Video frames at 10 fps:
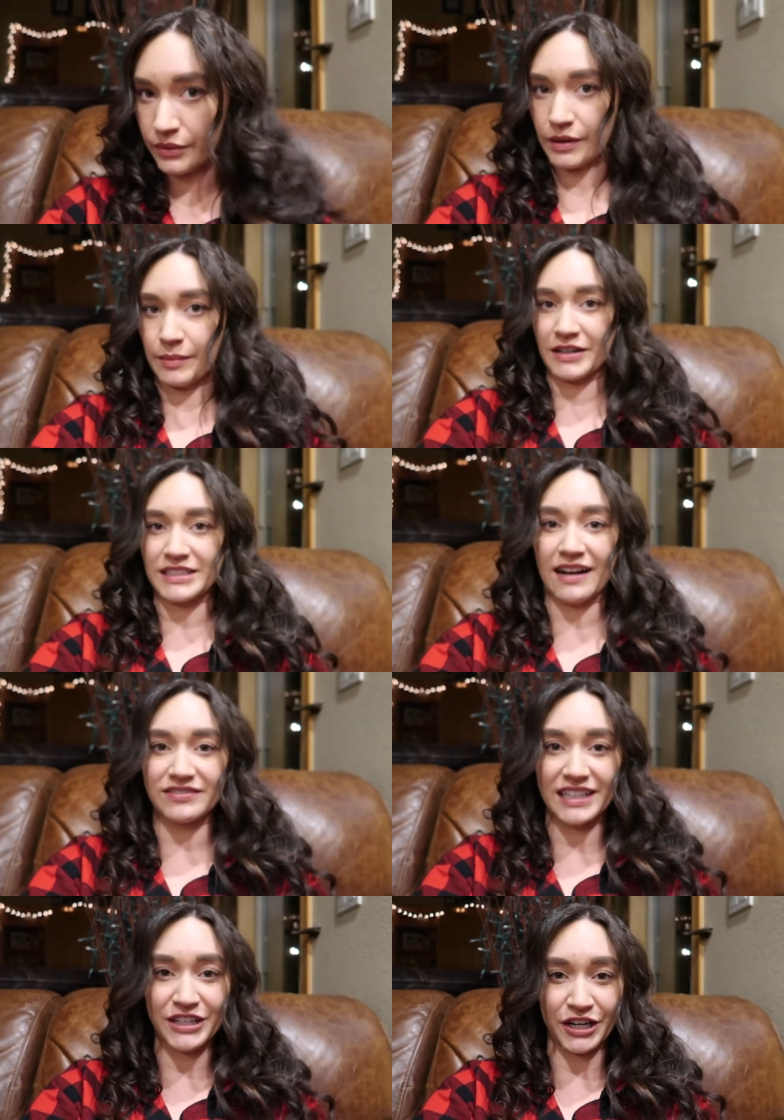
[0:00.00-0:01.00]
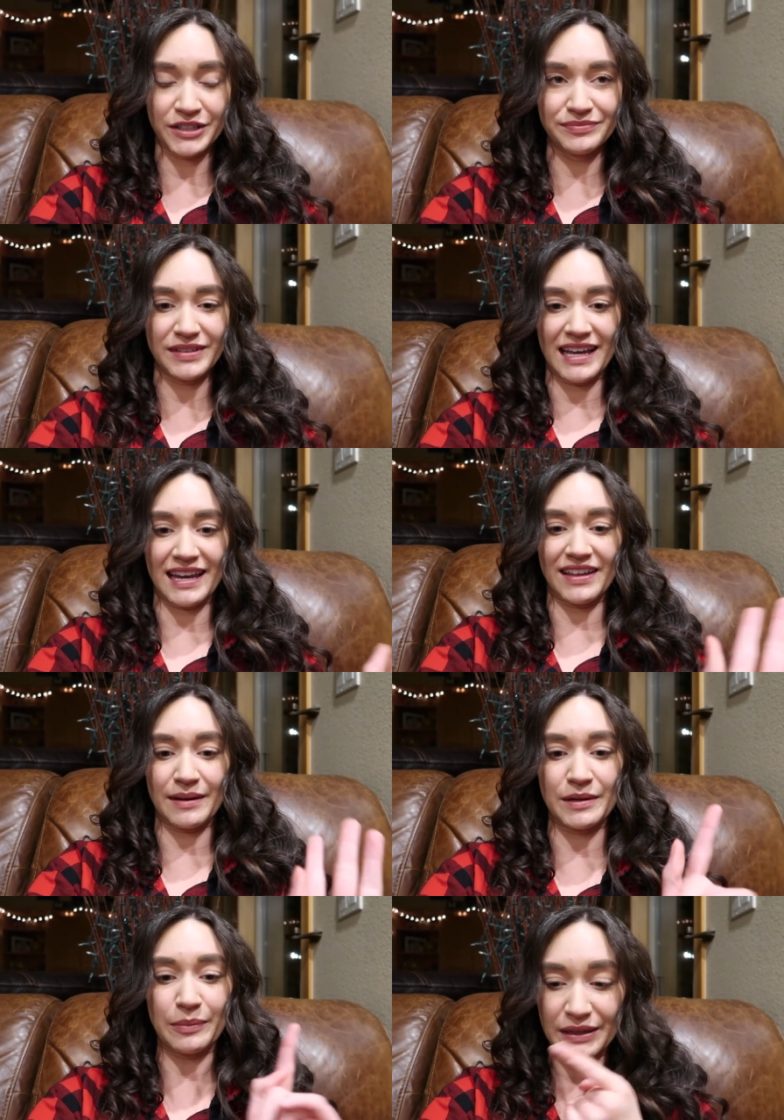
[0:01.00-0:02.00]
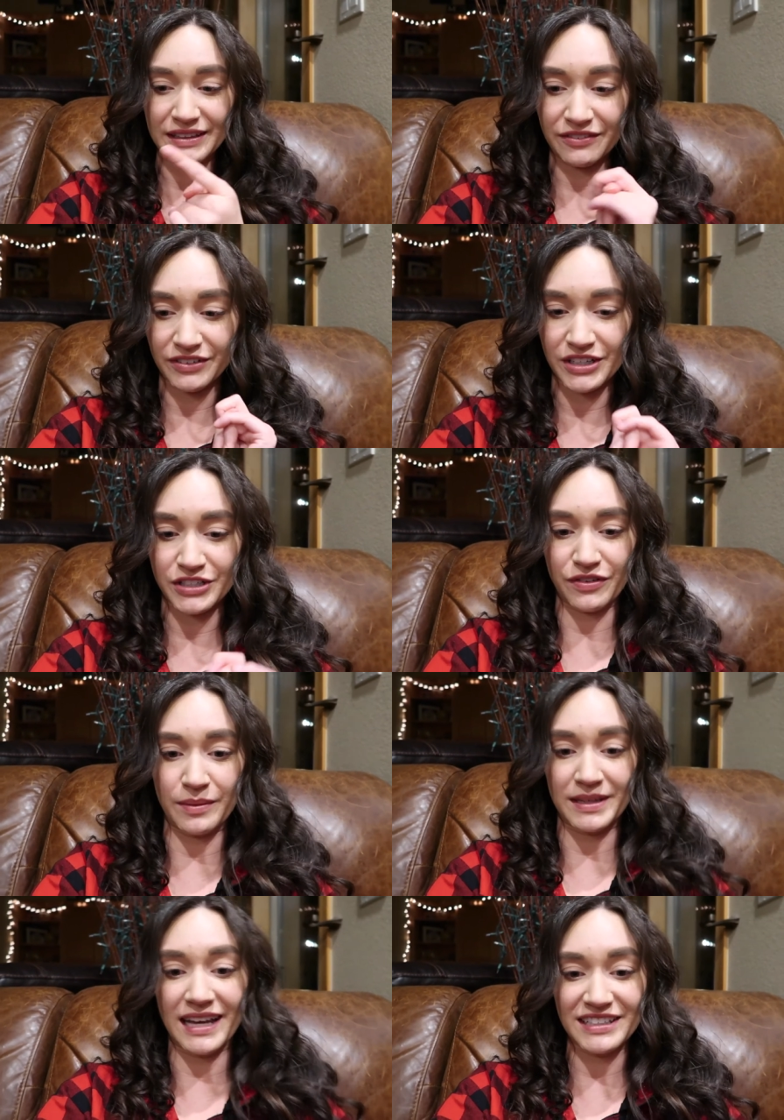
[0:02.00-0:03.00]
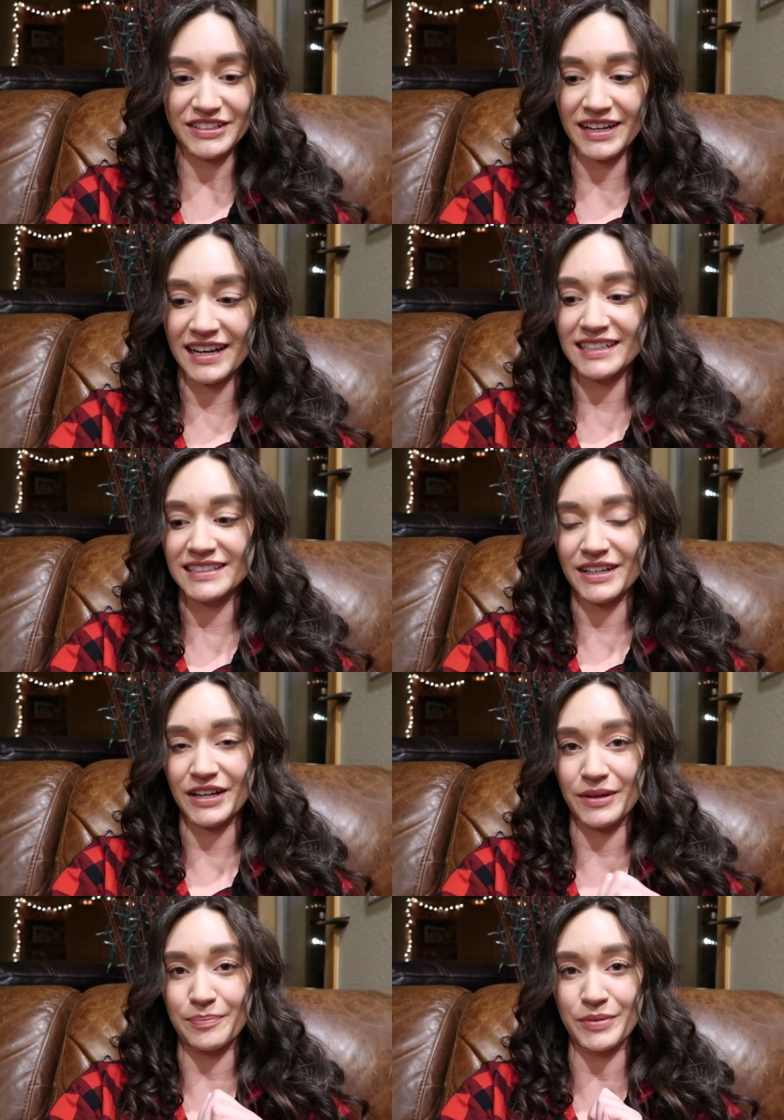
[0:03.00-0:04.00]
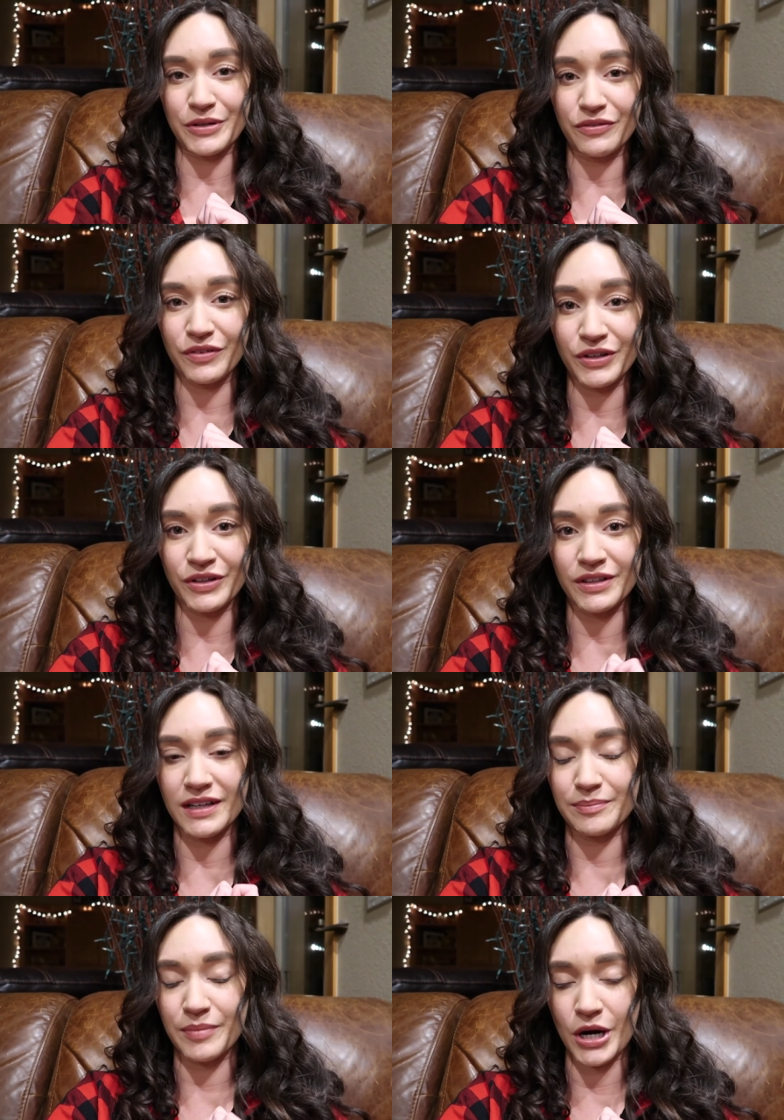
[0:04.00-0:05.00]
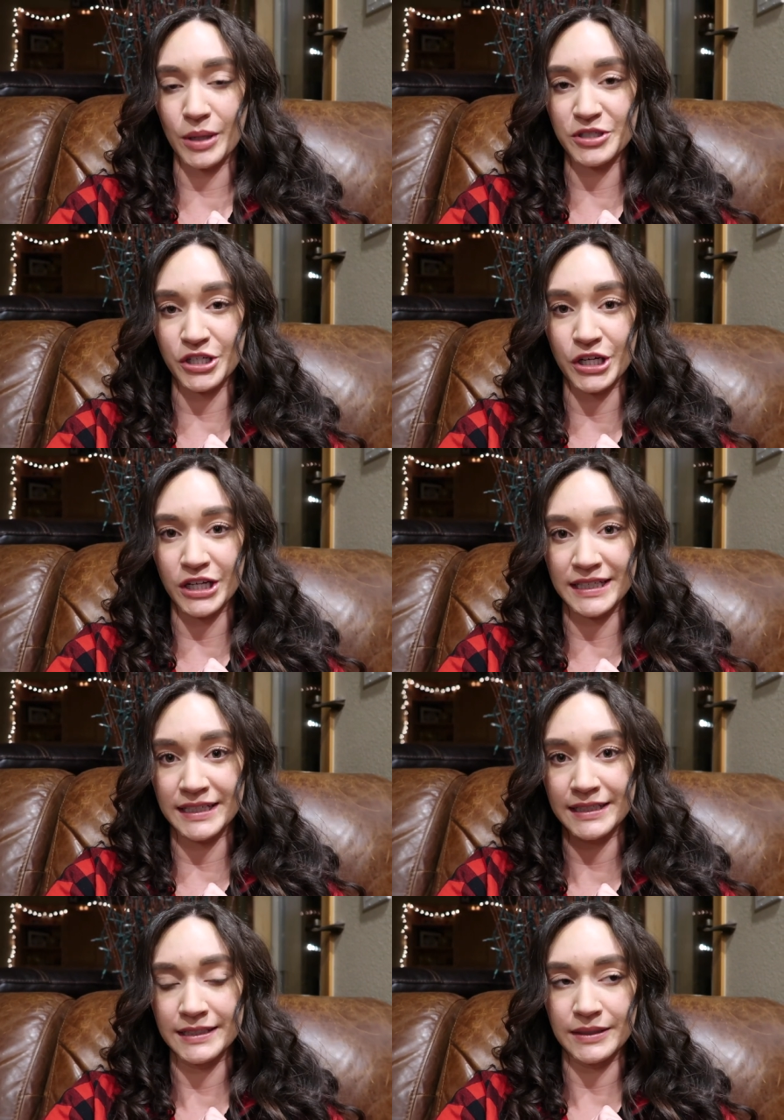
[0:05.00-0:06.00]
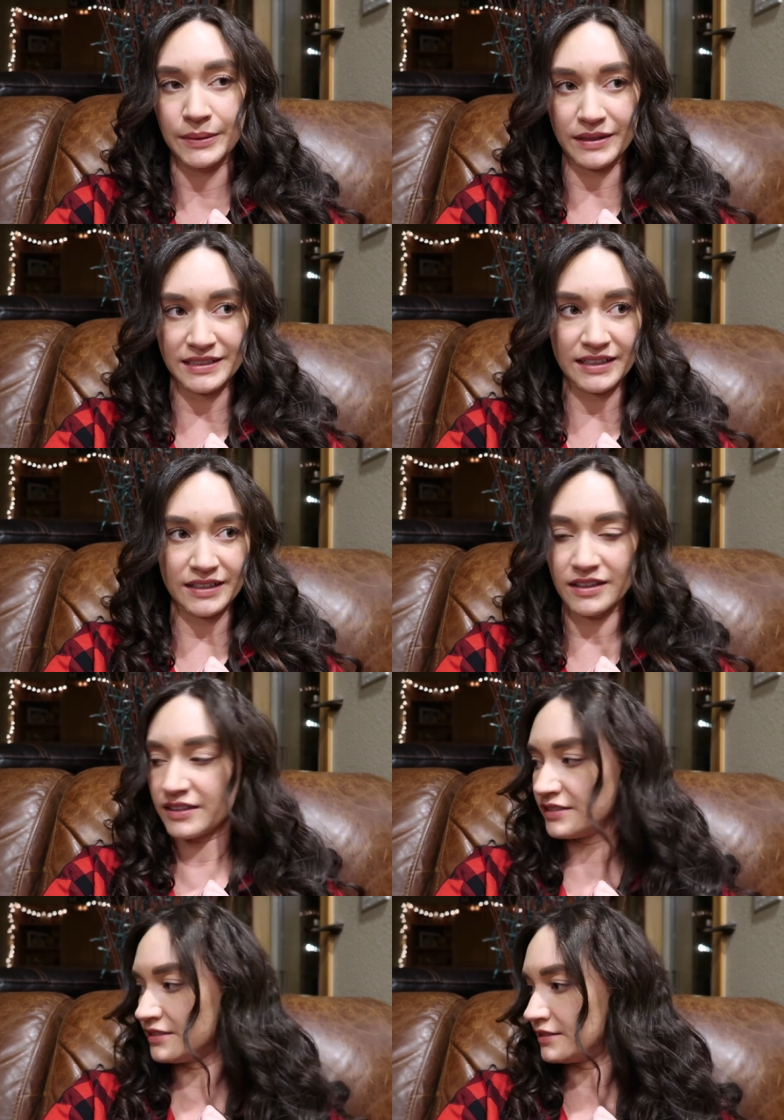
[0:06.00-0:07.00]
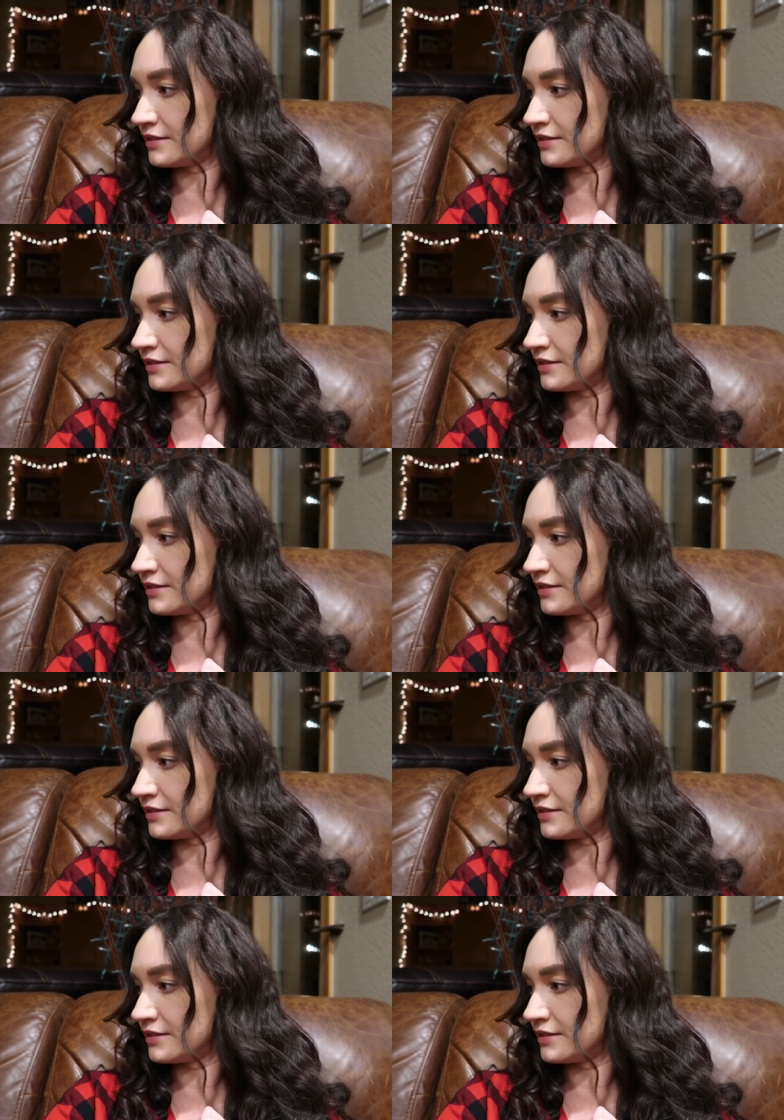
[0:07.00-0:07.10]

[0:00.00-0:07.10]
We're about to have dinner, and I think I'm gonna put the footage from yesterday's beautiful Parmesan, what is it called?